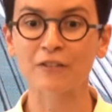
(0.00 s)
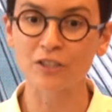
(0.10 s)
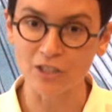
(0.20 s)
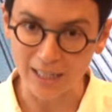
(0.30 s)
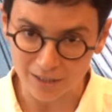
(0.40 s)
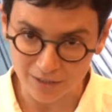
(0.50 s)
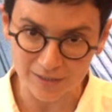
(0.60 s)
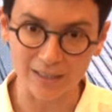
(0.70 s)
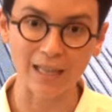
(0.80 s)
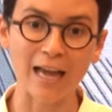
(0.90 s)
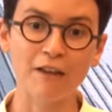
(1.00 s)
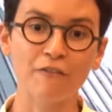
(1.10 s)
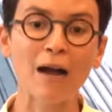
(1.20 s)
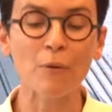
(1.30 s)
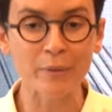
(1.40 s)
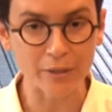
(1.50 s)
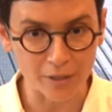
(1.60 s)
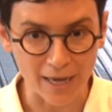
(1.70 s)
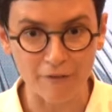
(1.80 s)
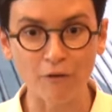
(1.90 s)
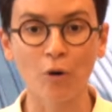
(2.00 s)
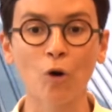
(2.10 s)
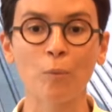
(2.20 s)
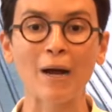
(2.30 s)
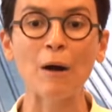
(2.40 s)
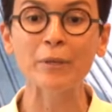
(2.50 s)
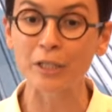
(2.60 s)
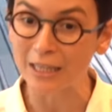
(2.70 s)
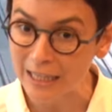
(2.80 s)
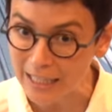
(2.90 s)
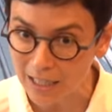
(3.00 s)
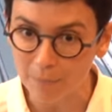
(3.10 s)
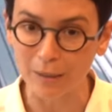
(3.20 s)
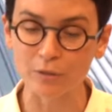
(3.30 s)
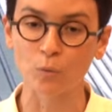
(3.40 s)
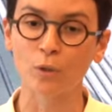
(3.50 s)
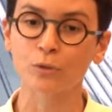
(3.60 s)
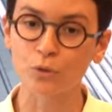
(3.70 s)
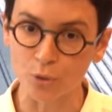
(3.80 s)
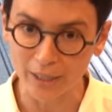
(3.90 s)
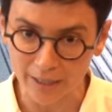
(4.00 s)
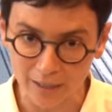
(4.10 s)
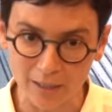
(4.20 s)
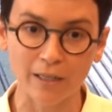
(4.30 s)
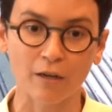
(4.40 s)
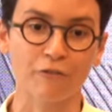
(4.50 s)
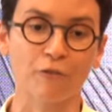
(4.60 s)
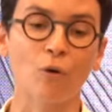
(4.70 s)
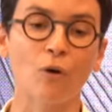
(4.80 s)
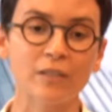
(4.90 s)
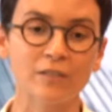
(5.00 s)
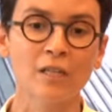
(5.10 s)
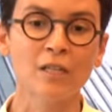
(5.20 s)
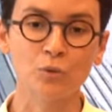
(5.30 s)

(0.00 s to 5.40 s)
the challenges in life, how we could have hope, how we could think about the world critically, of course,